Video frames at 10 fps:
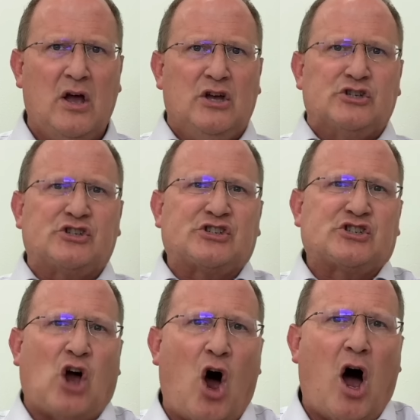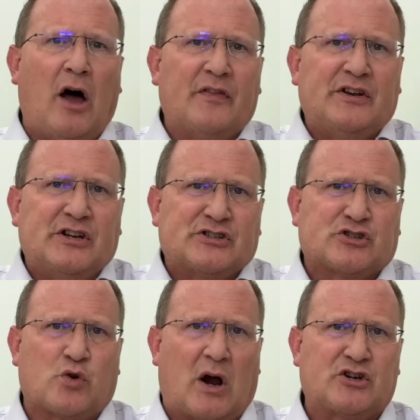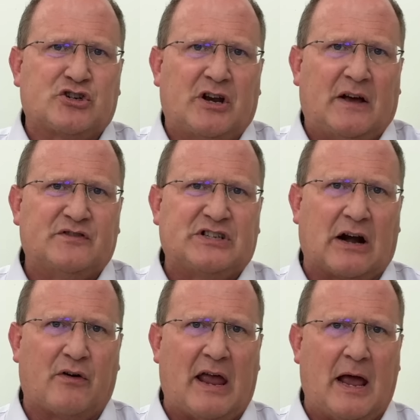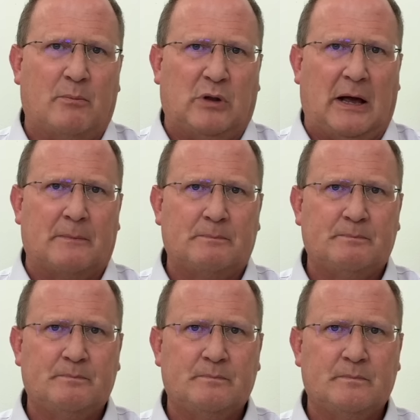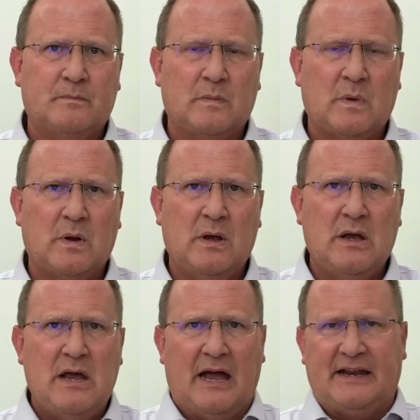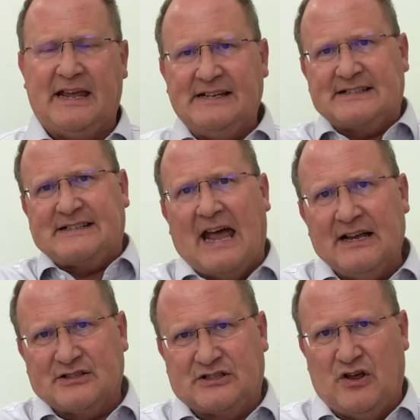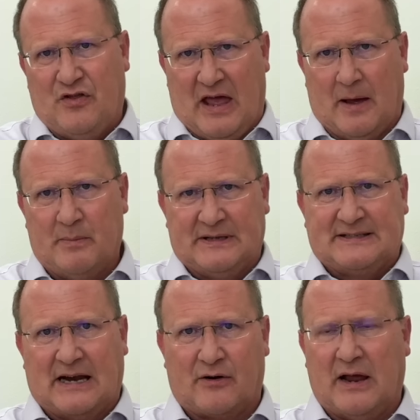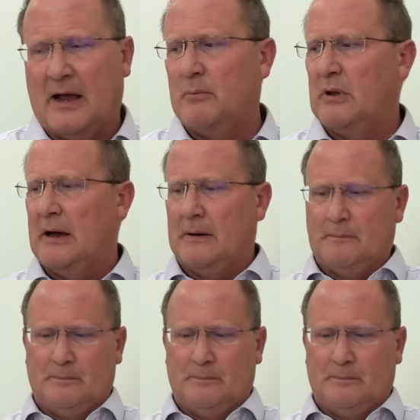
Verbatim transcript: saw the destruction of Zarahemla. And he says to them in Zarahemla,